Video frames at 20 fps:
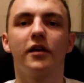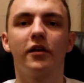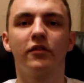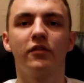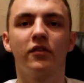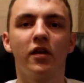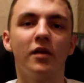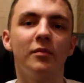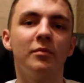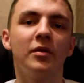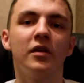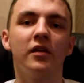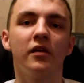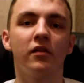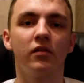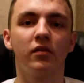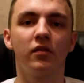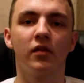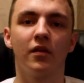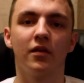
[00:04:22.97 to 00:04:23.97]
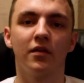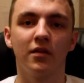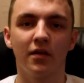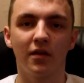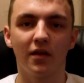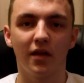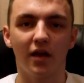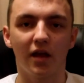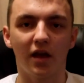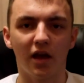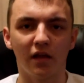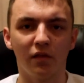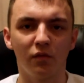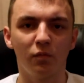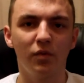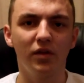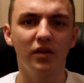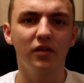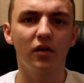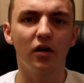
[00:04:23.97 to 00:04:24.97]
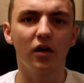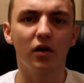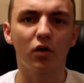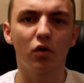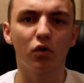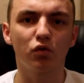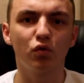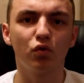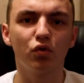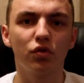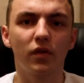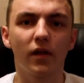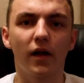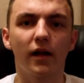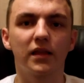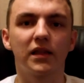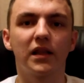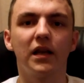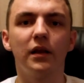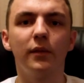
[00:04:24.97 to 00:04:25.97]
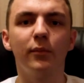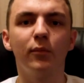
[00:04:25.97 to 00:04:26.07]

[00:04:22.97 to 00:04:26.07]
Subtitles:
His name is Edwina Cotusta de